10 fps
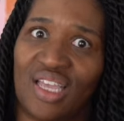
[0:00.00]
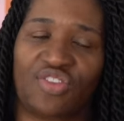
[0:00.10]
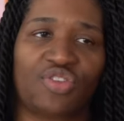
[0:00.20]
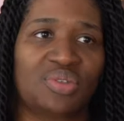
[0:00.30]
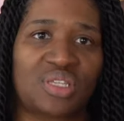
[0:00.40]

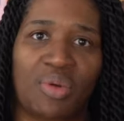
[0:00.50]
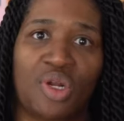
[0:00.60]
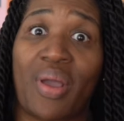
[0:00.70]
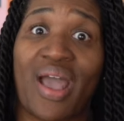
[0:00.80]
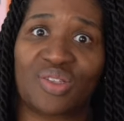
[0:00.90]
gift from someone
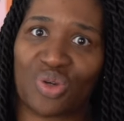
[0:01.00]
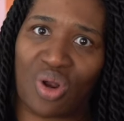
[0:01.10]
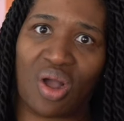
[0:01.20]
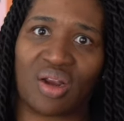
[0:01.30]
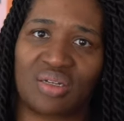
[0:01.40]
who has
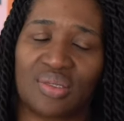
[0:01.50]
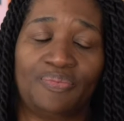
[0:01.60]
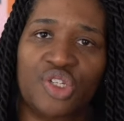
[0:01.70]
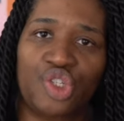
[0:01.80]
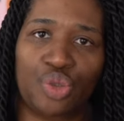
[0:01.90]
her heart
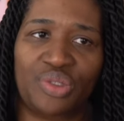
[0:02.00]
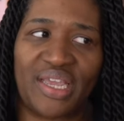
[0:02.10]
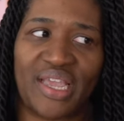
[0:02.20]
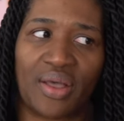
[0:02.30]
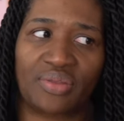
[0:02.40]
to
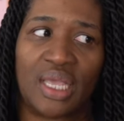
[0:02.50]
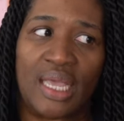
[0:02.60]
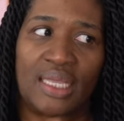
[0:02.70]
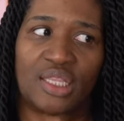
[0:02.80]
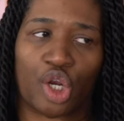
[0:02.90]
take out
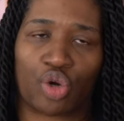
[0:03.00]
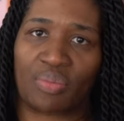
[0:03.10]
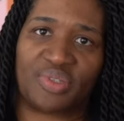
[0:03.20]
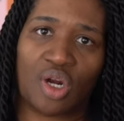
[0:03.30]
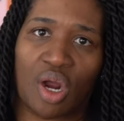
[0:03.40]
the
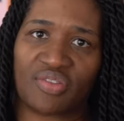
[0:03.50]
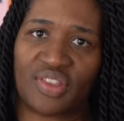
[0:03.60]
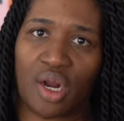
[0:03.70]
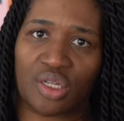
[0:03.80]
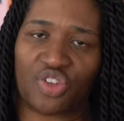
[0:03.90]
corrupted heart of
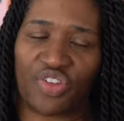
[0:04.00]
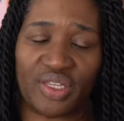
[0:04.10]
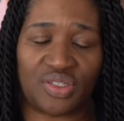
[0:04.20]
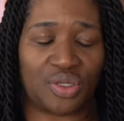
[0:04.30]
the Archface.